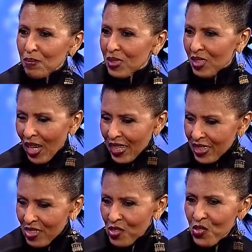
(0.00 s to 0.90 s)

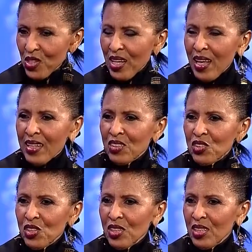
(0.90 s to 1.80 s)
scientist, and
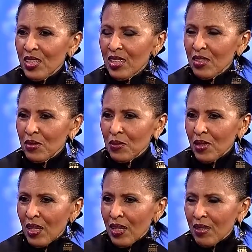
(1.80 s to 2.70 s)
she
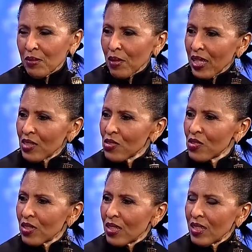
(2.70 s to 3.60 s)

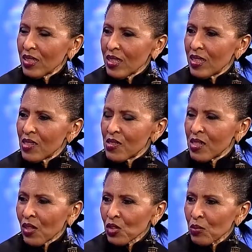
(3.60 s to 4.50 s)
writes
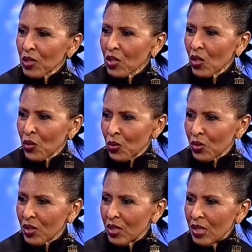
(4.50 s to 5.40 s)
the ultimate
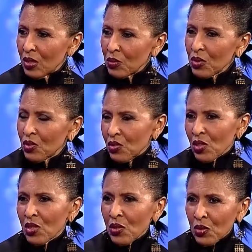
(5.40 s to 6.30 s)
code, which is a
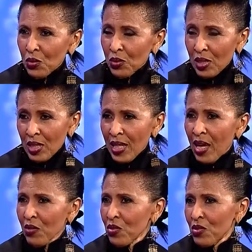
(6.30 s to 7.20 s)
code that
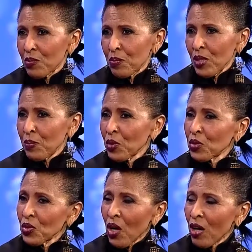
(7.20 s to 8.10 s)
allows people
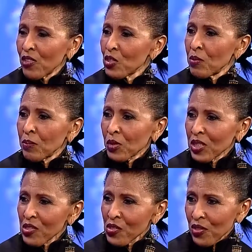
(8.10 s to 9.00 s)
to harvest
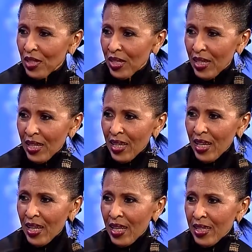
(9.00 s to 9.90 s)
memories,
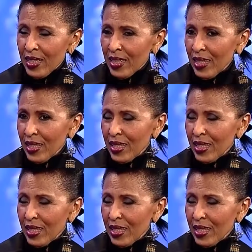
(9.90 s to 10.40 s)
and